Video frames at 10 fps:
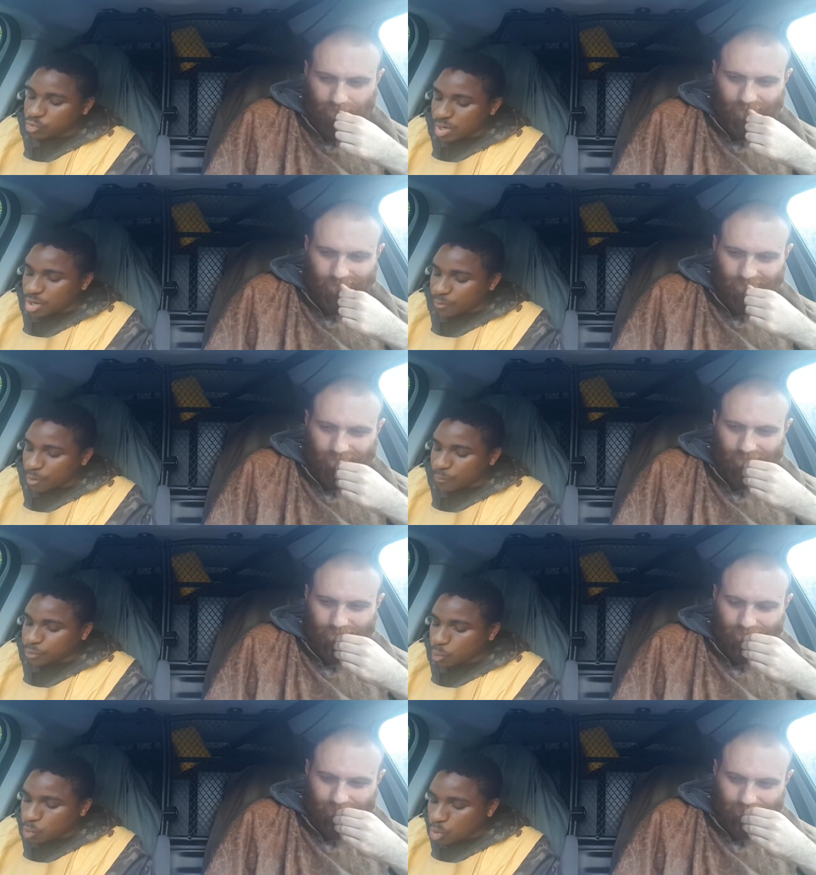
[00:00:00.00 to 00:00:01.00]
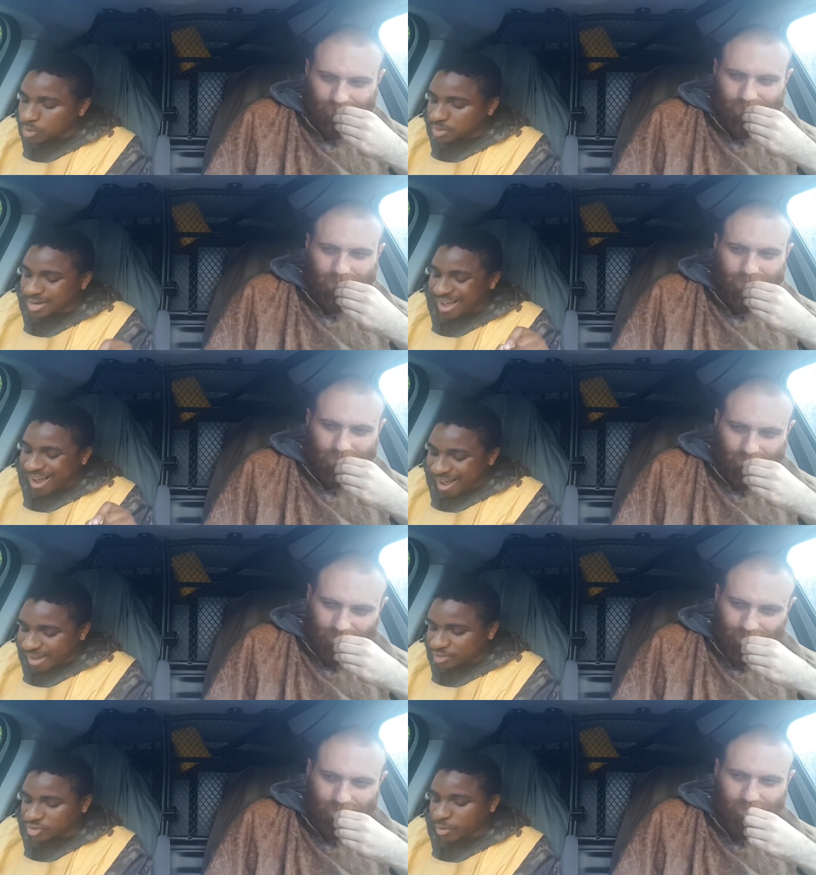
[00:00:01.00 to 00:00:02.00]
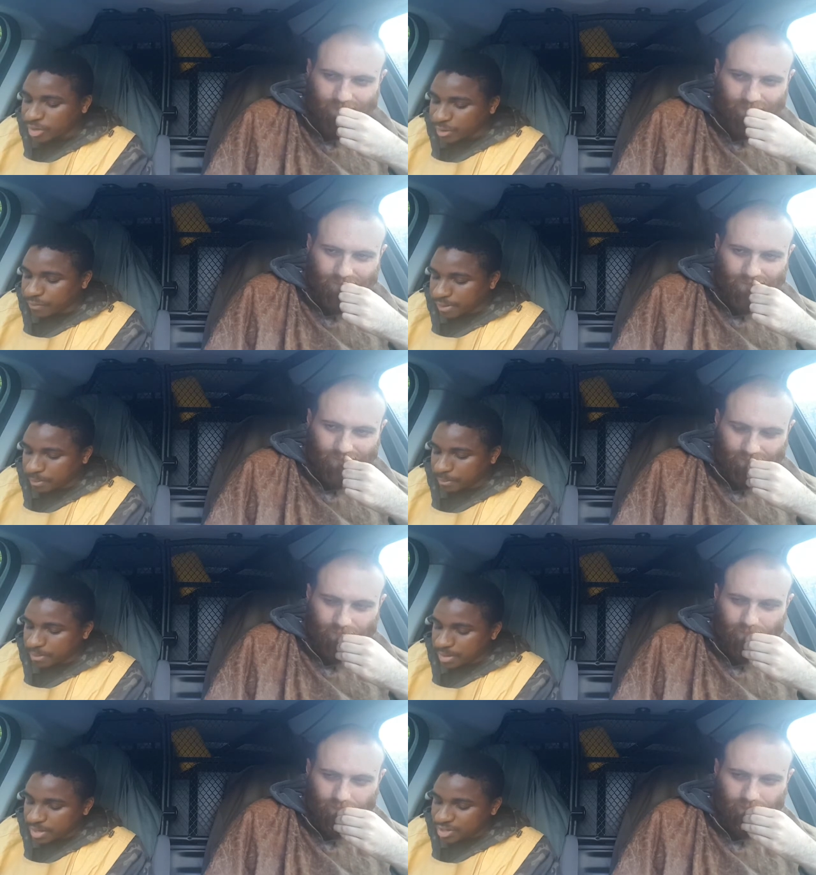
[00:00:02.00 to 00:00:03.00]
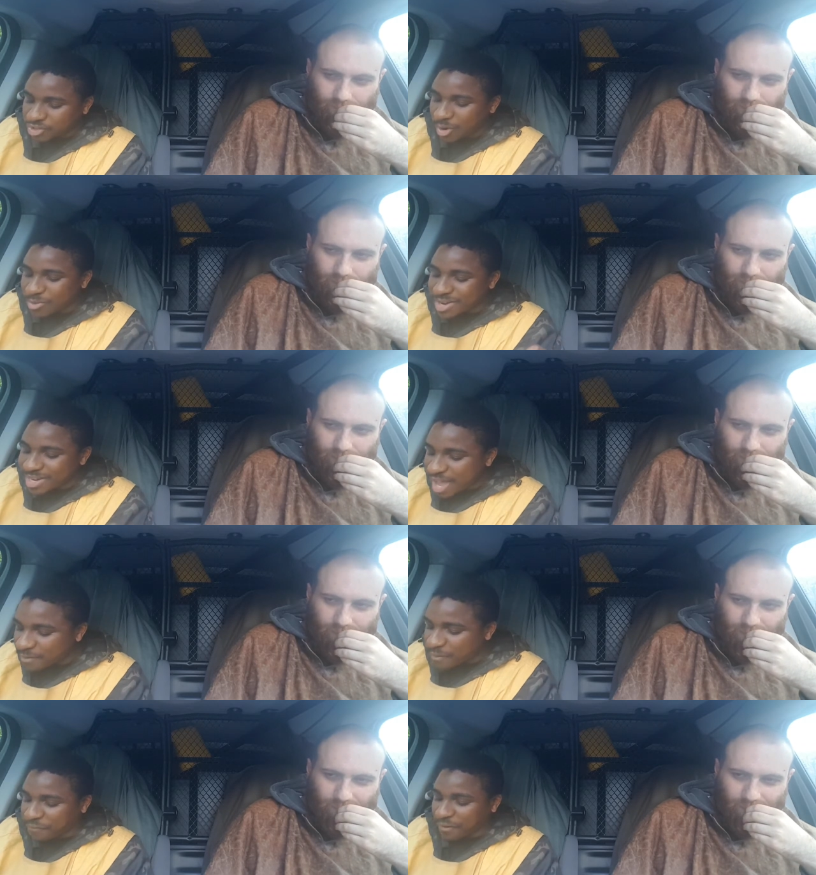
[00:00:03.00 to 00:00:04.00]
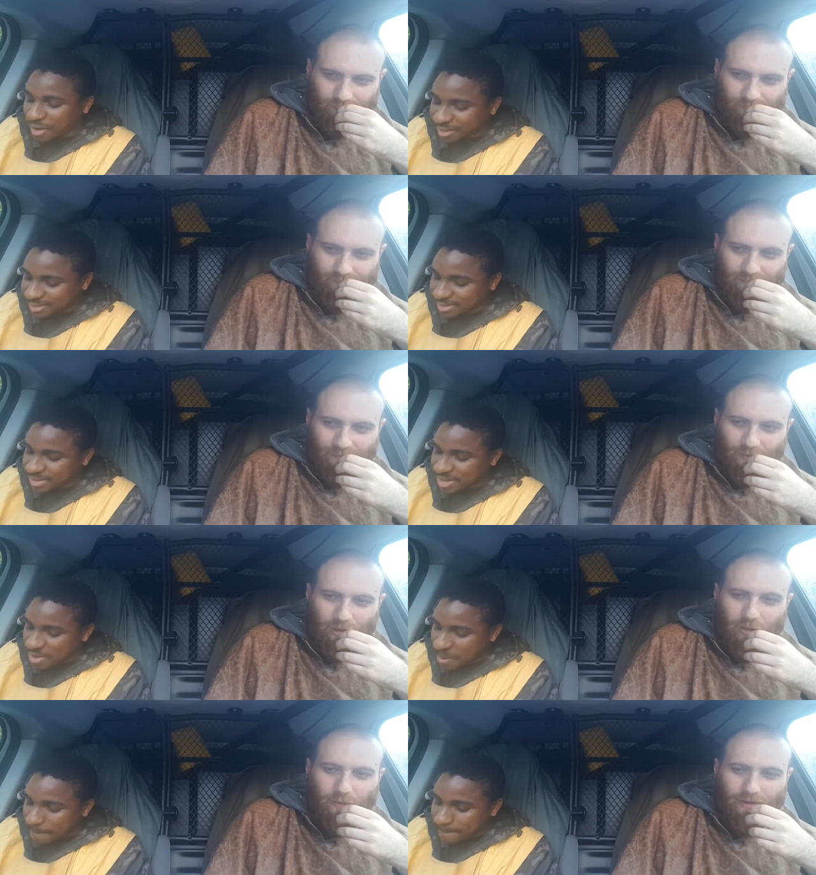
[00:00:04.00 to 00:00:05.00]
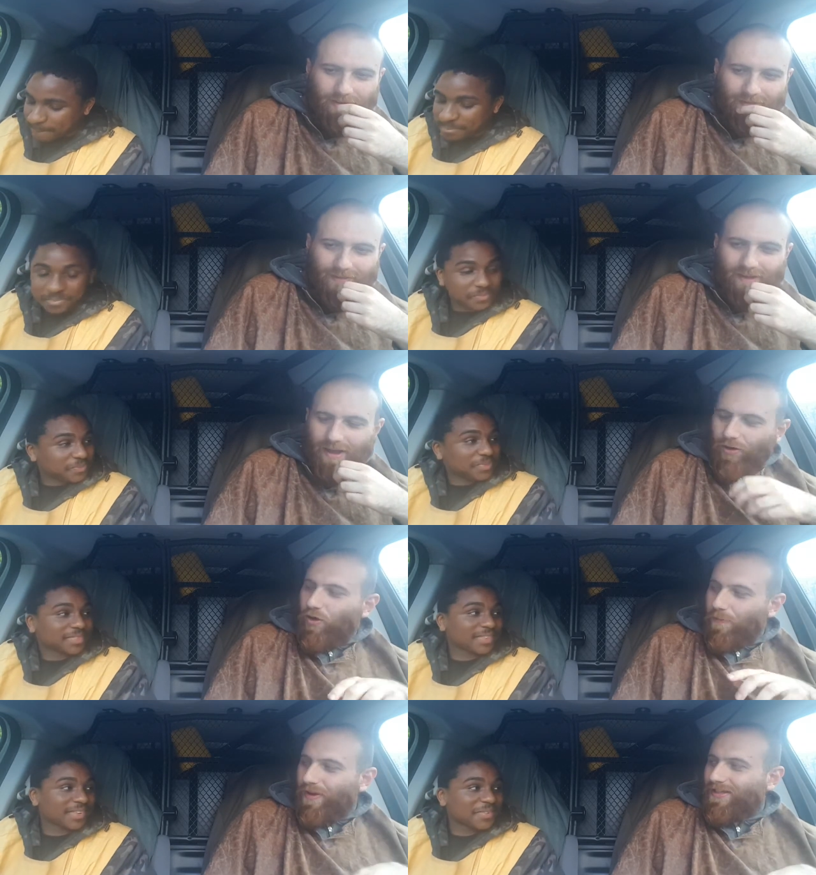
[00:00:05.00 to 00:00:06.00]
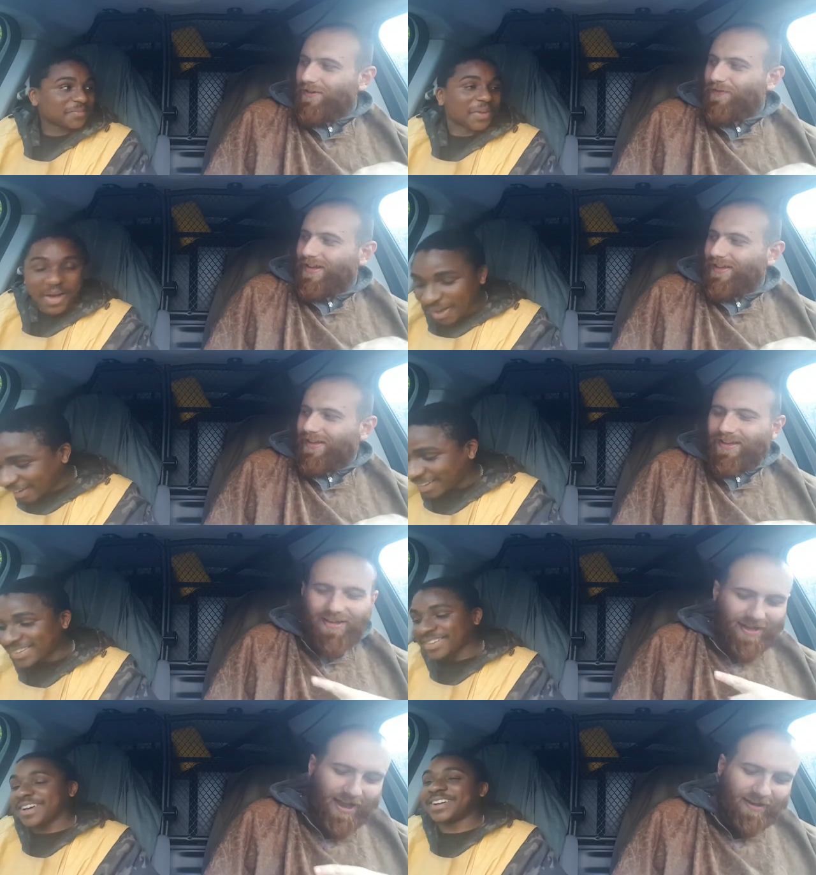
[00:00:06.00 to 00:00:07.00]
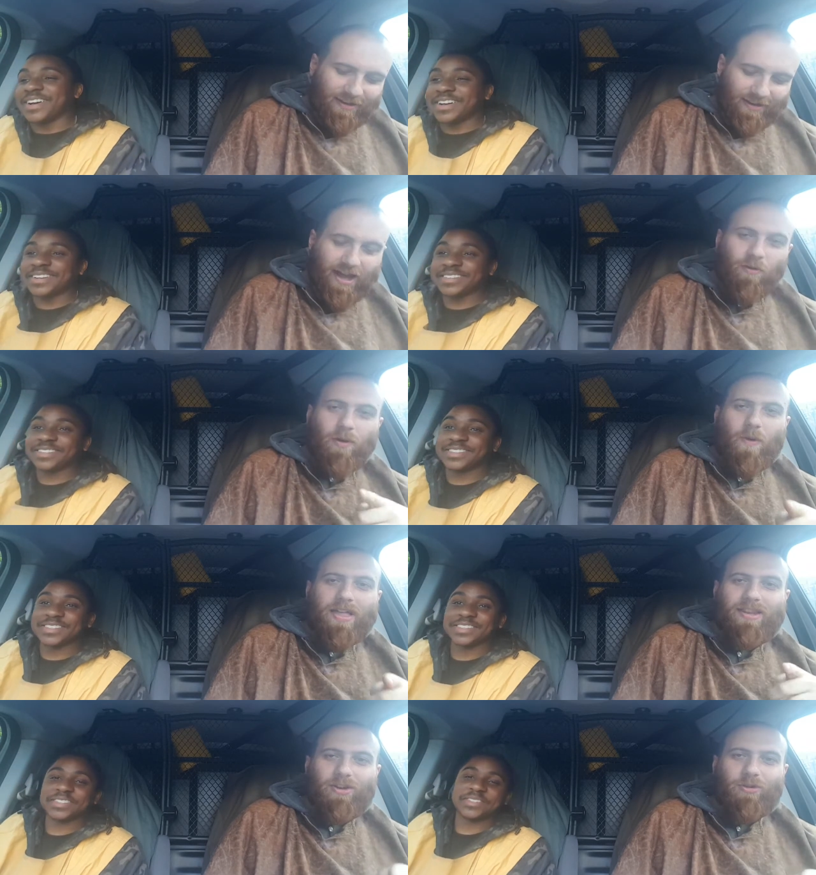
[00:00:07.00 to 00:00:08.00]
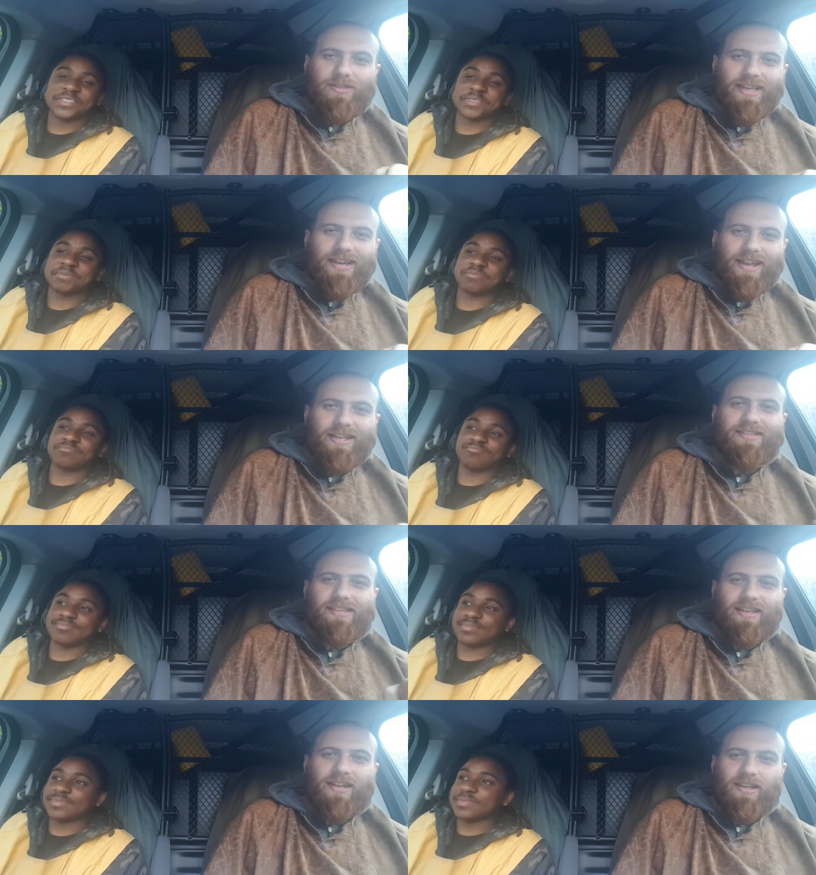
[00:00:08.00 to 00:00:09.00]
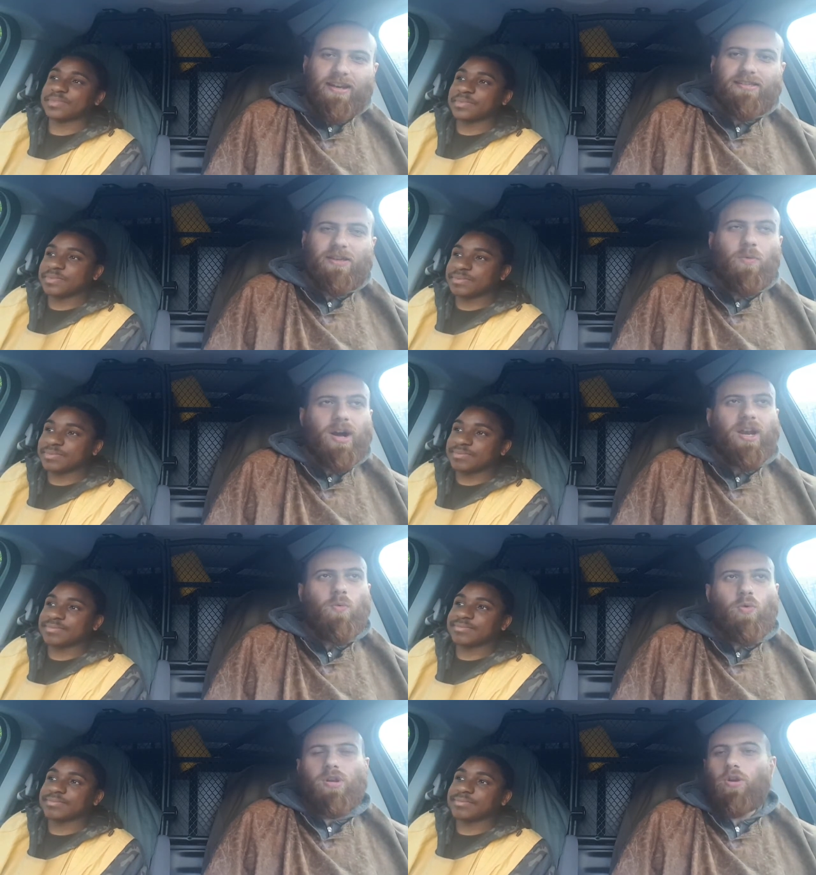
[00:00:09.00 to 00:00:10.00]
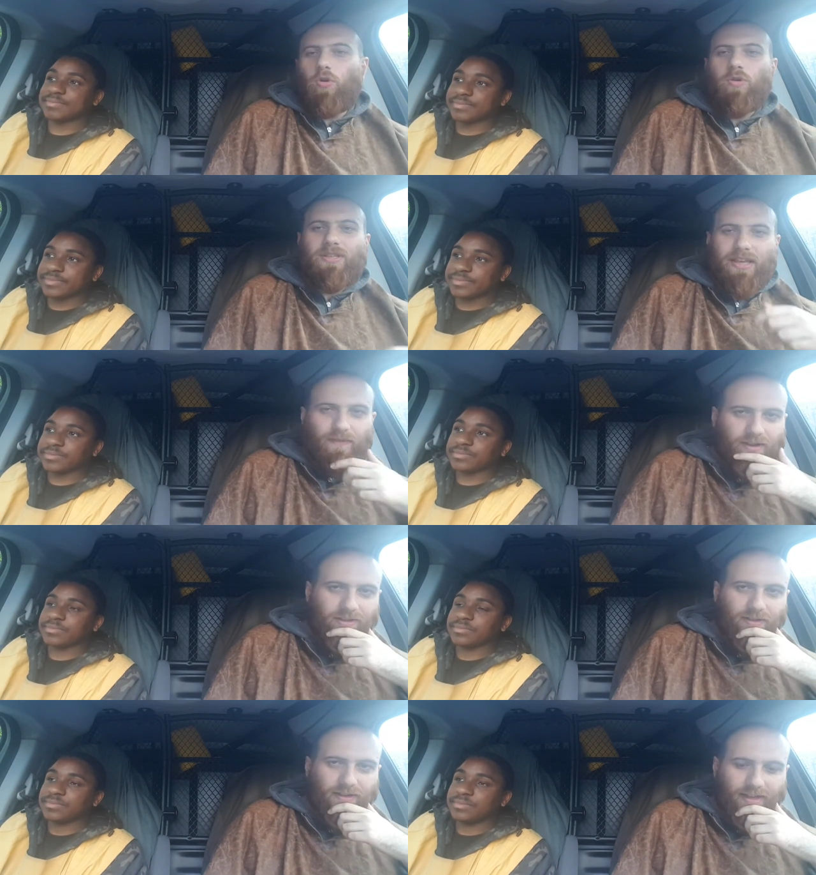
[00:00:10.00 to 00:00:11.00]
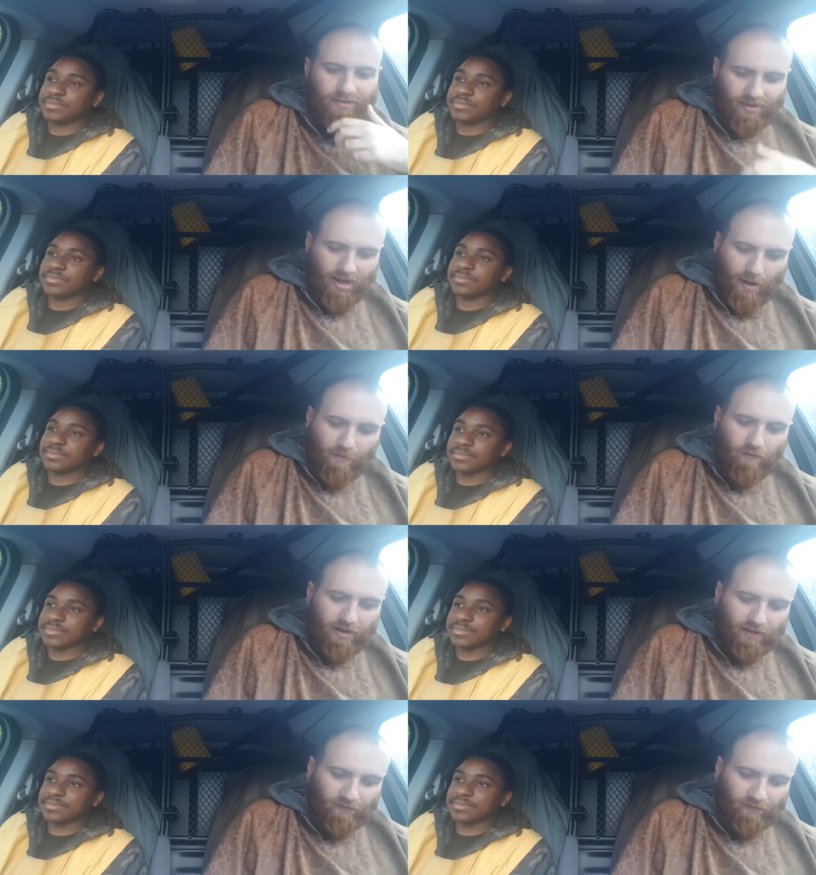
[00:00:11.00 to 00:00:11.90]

Speaker 1: drinketh of the water that I shall give him mm -hmm. shall never thirst. You know what? I've got
Speaker 2: a preset for Can't, that. Yeah? yeah. Now, what, why did the Lord say that? Let's see. Let, us see what kind of water the Lord has given us. Okay, I'm gonna read